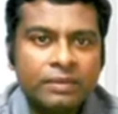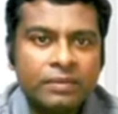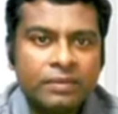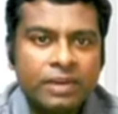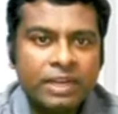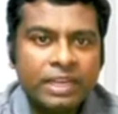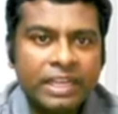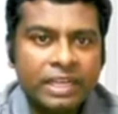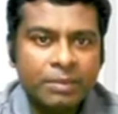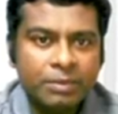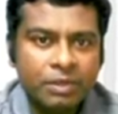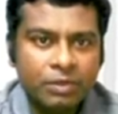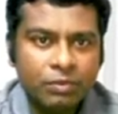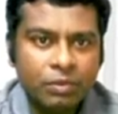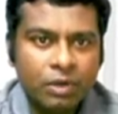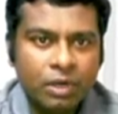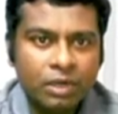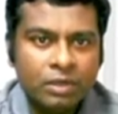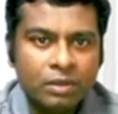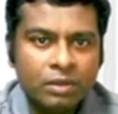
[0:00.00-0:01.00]
for element
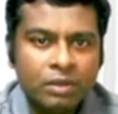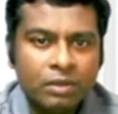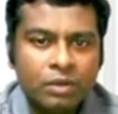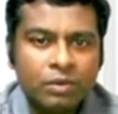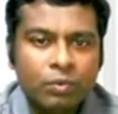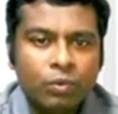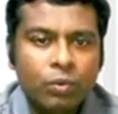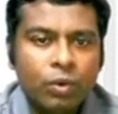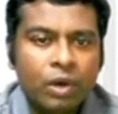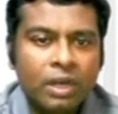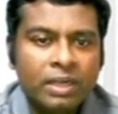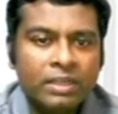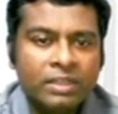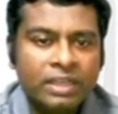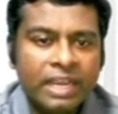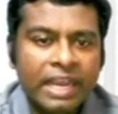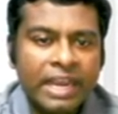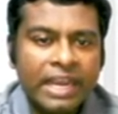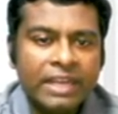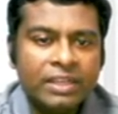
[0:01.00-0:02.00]
1
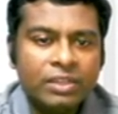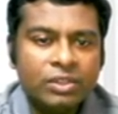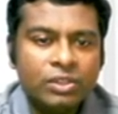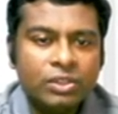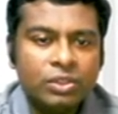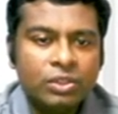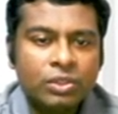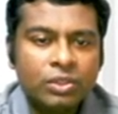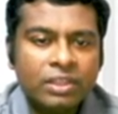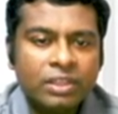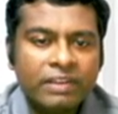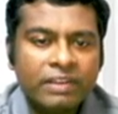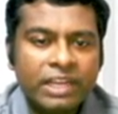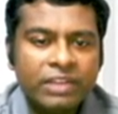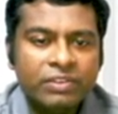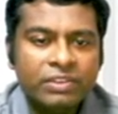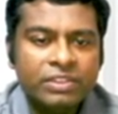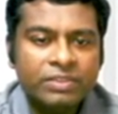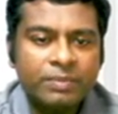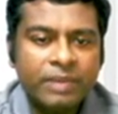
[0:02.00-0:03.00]
and 2 the
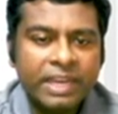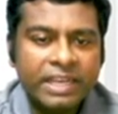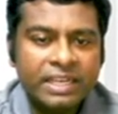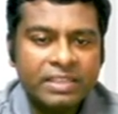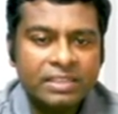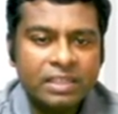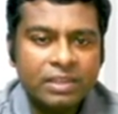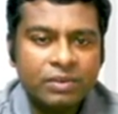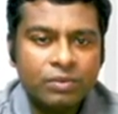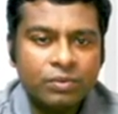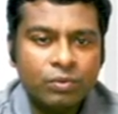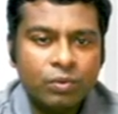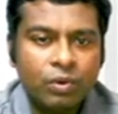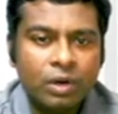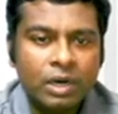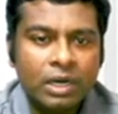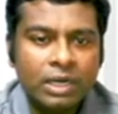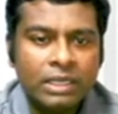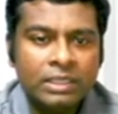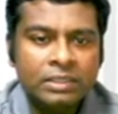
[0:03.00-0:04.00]
value is minus 11,
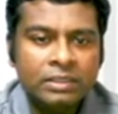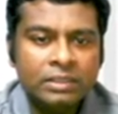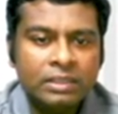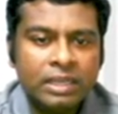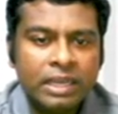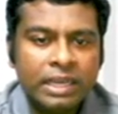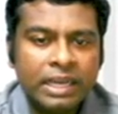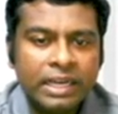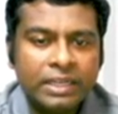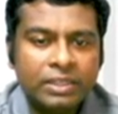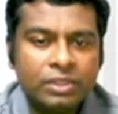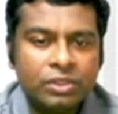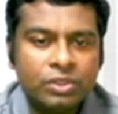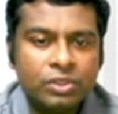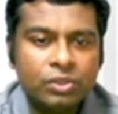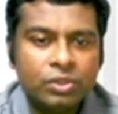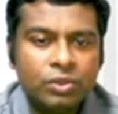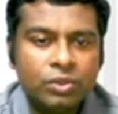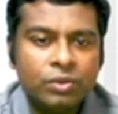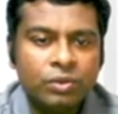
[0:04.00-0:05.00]
1 and
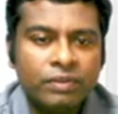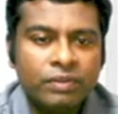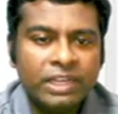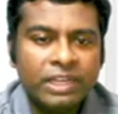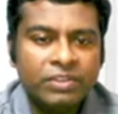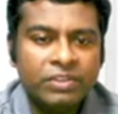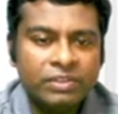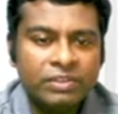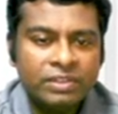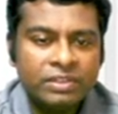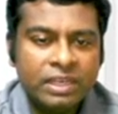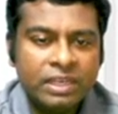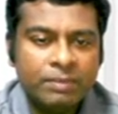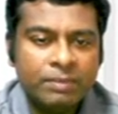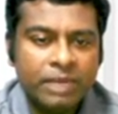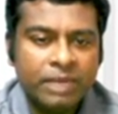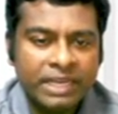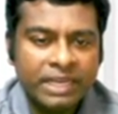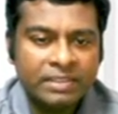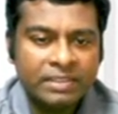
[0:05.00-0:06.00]
2 value is
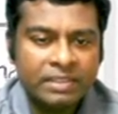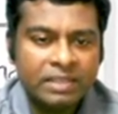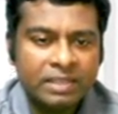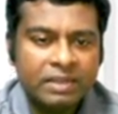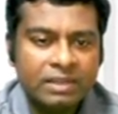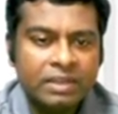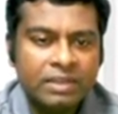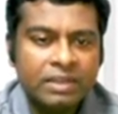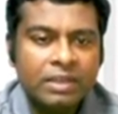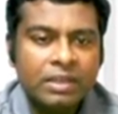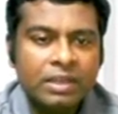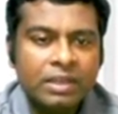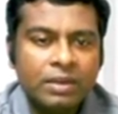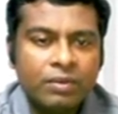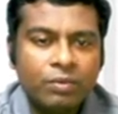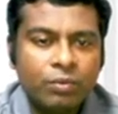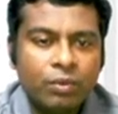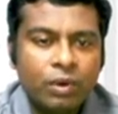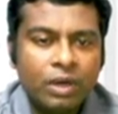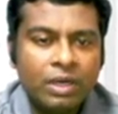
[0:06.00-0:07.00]
minus 11,
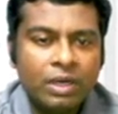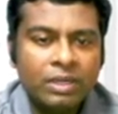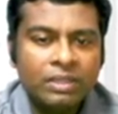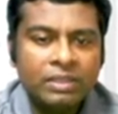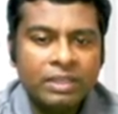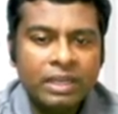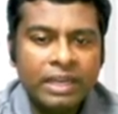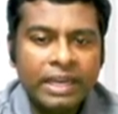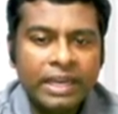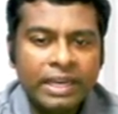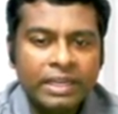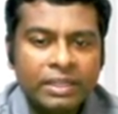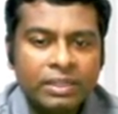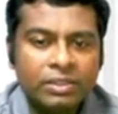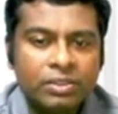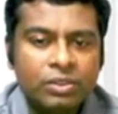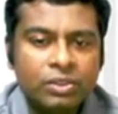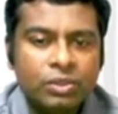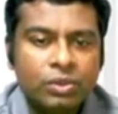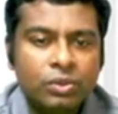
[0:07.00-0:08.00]
1
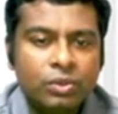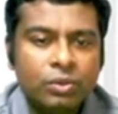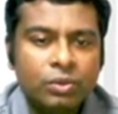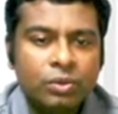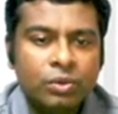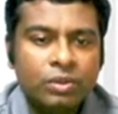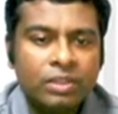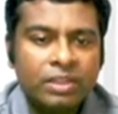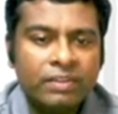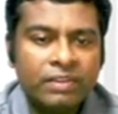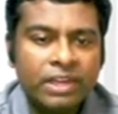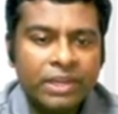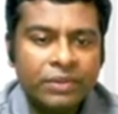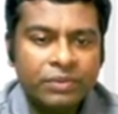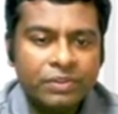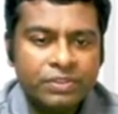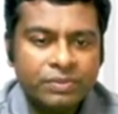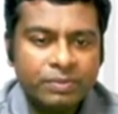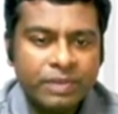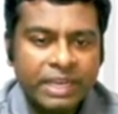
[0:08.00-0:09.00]
and 2 the
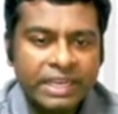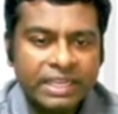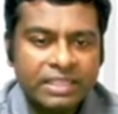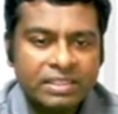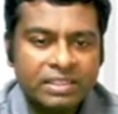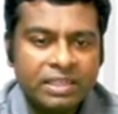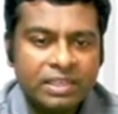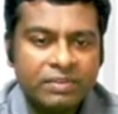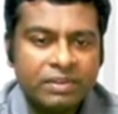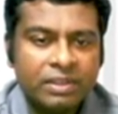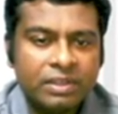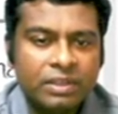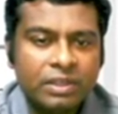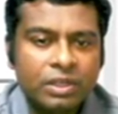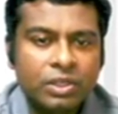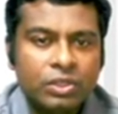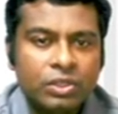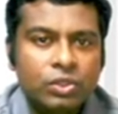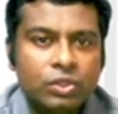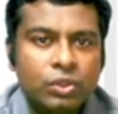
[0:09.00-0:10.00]
value is minus 11.
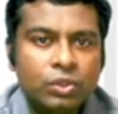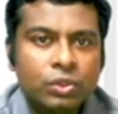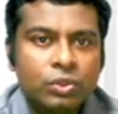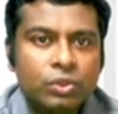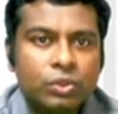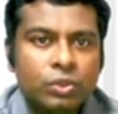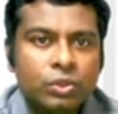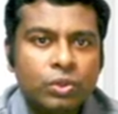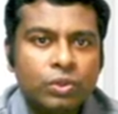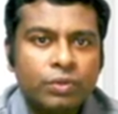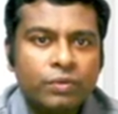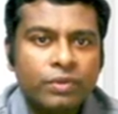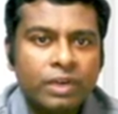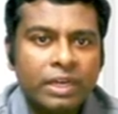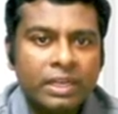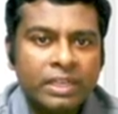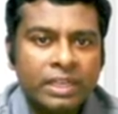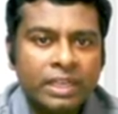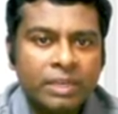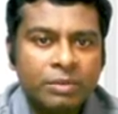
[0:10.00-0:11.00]
2 2
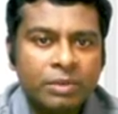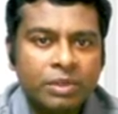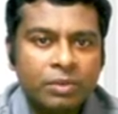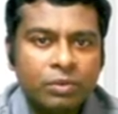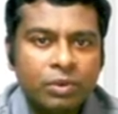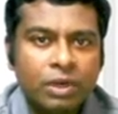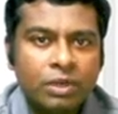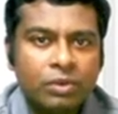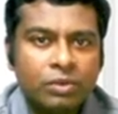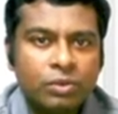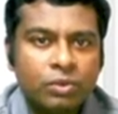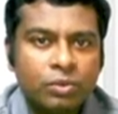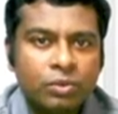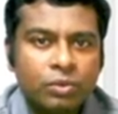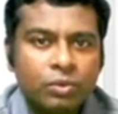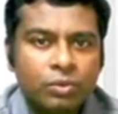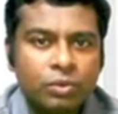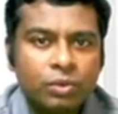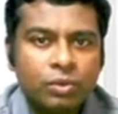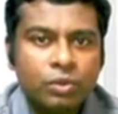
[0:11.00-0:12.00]
for element 1,
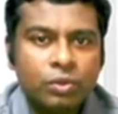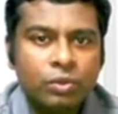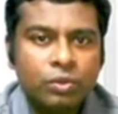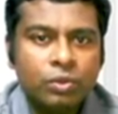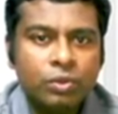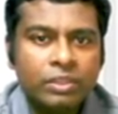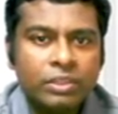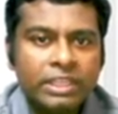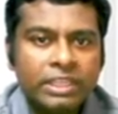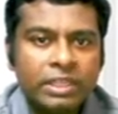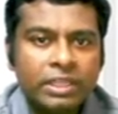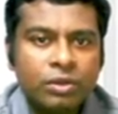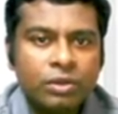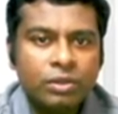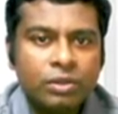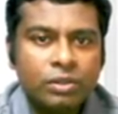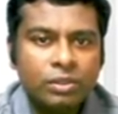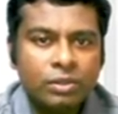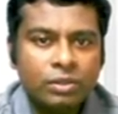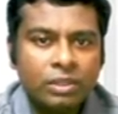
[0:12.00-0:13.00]
2 2
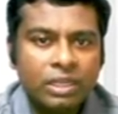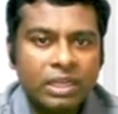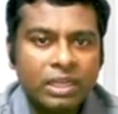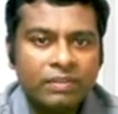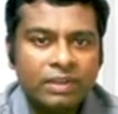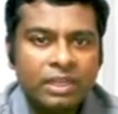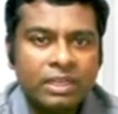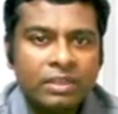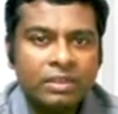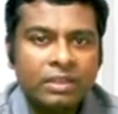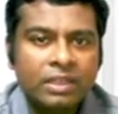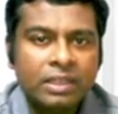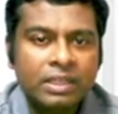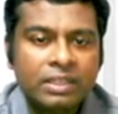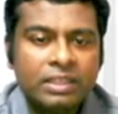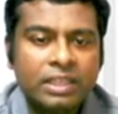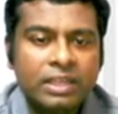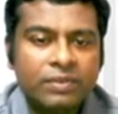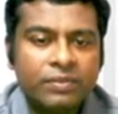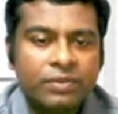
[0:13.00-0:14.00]
equal to 11,
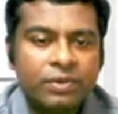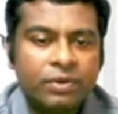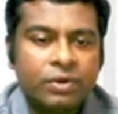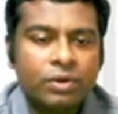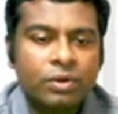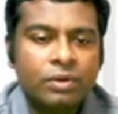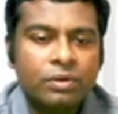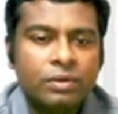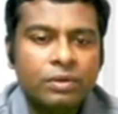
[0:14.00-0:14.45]
therefore